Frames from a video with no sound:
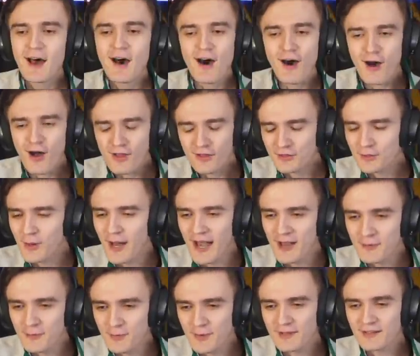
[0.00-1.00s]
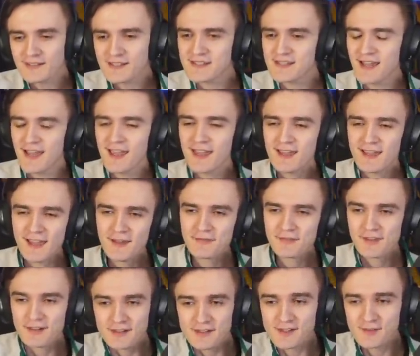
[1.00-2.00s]
Although I will say, if
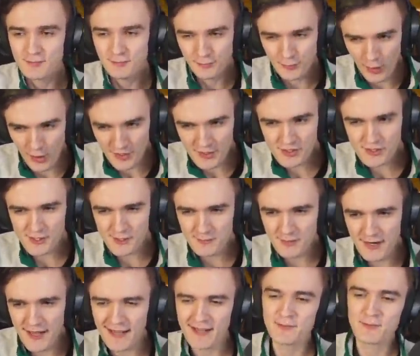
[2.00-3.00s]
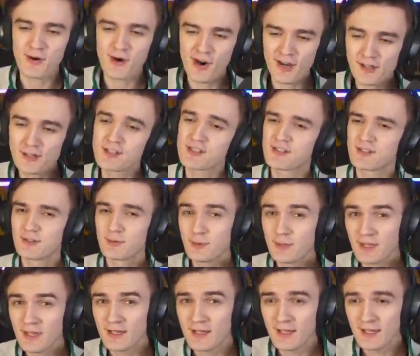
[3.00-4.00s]
there's one streamer I'd watch
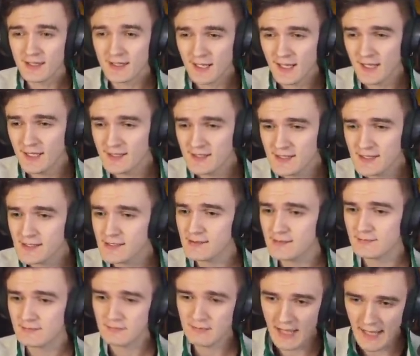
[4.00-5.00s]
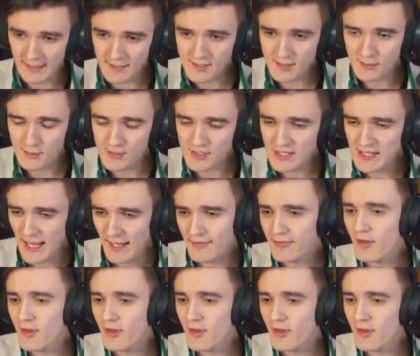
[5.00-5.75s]
doing it, it is Sigma. XQC.